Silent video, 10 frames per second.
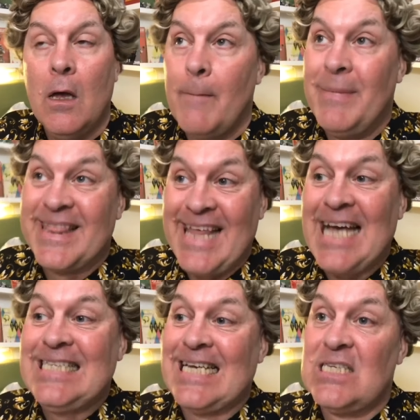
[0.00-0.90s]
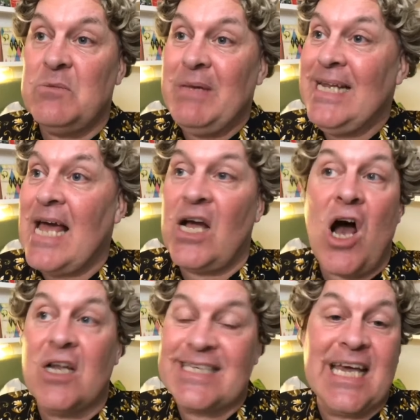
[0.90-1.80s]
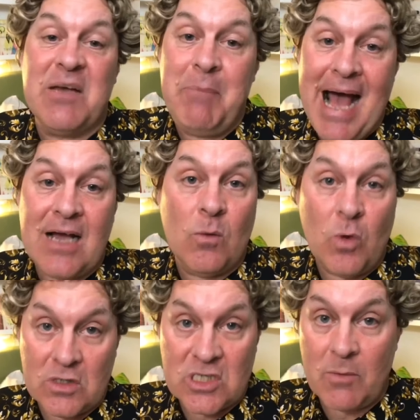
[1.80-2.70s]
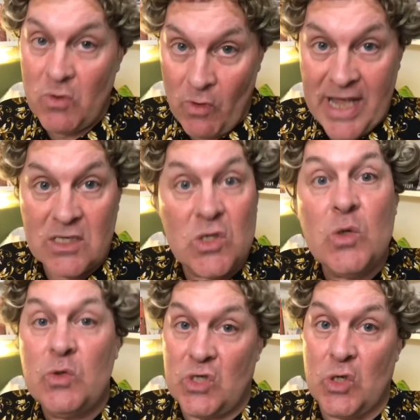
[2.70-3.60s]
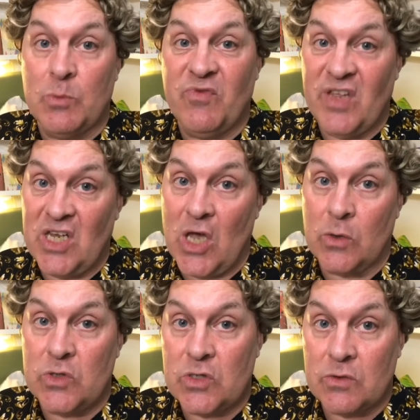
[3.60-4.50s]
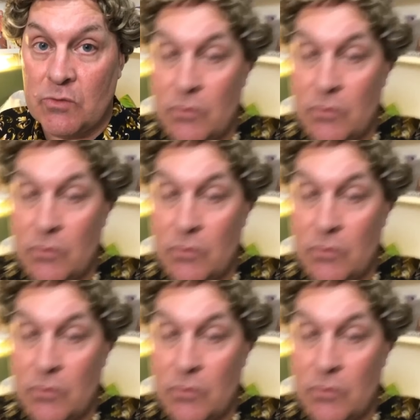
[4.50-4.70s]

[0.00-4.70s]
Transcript: But that doesn't mean I can't kick back and watch some great YouTube videos.